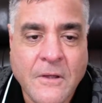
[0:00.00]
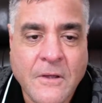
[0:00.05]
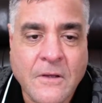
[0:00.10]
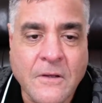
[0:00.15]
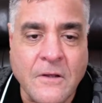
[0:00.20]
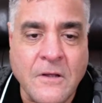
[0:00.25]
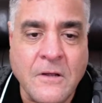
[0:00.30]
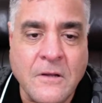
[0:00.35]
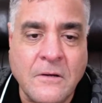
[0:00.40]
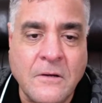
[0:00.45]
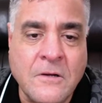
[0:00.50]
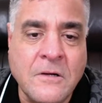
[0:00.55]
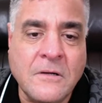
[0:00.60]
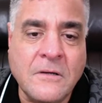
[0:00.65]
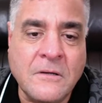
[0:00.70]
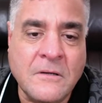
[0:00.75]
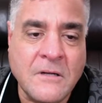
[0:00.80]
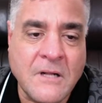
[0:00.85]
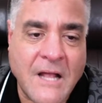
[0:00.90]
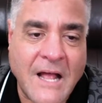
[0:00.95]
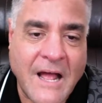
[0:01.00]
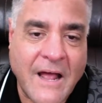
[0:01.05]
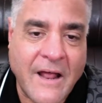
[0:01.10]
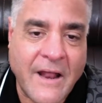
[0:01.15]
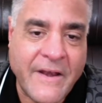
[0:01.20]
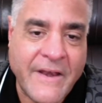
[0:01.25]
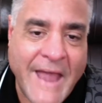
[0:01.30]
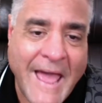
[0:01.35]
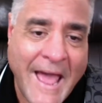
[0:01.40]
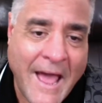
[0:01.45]

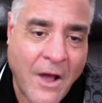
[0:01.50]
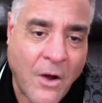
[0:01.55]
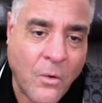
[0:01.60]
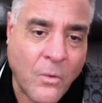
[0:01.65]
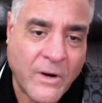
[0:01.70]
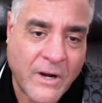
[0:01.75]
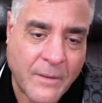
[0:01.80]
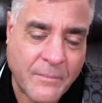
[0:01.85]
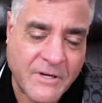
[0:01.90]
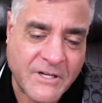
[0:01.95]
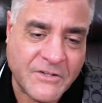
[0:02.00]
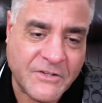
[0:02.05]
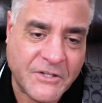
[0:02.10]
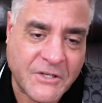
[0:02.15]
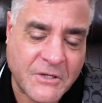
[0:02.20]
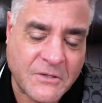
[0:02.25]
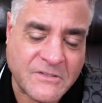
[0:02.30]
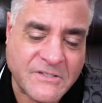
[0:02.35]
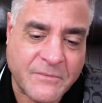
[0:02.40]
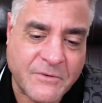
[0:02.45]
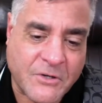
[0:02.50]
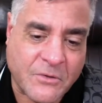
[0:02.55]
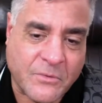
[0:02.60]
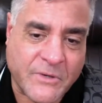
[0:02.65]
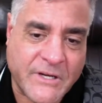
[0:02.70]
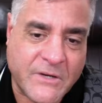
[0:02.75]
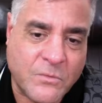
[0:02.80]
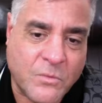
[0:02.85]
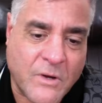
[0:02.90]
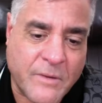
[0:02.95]
now, what I'm going to do is I'm going to
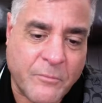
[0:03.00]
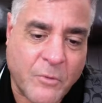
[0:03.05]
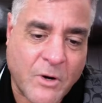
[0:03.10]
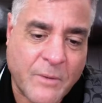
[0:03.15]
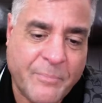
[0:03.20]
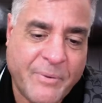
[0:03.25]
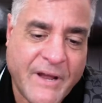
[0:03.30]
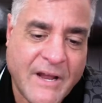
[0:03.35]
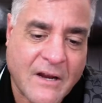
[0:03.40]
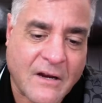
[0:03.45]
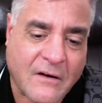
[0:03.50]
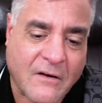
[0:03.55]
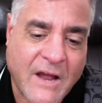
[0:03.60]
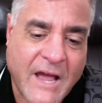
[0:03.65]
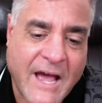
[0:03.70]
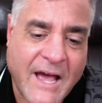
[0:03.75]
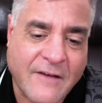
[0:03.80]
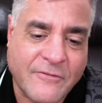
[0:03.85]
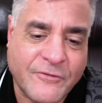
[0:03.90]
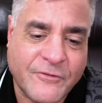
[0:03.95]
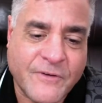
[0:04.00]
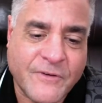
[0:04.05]
read one more paragraph